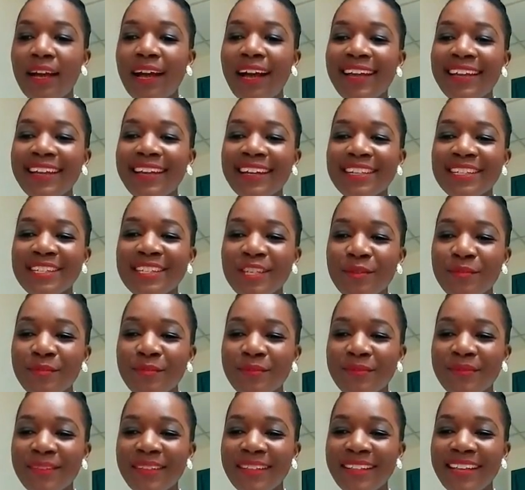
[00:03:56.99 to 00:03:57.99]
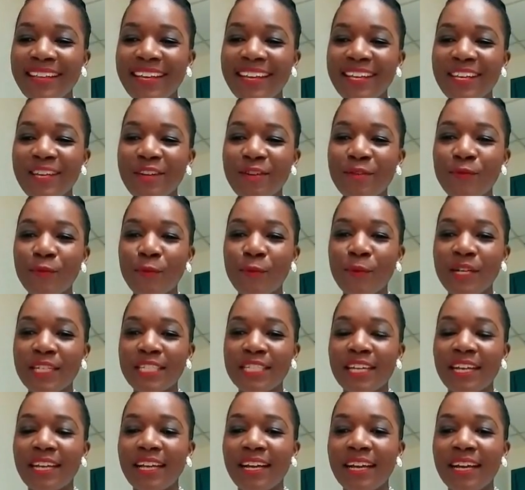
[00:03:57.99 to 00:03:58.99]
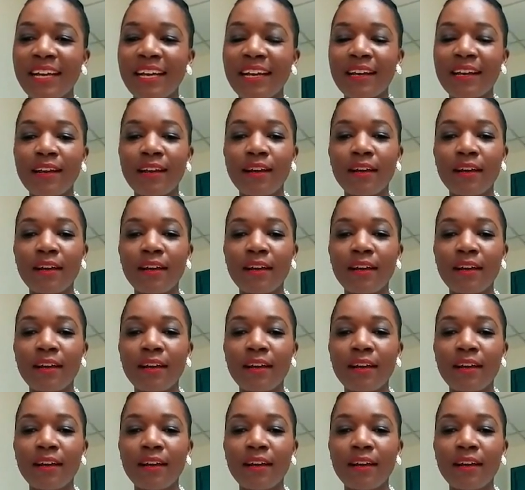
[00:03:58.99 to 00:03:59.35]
Hi Kasim, thank you for watching.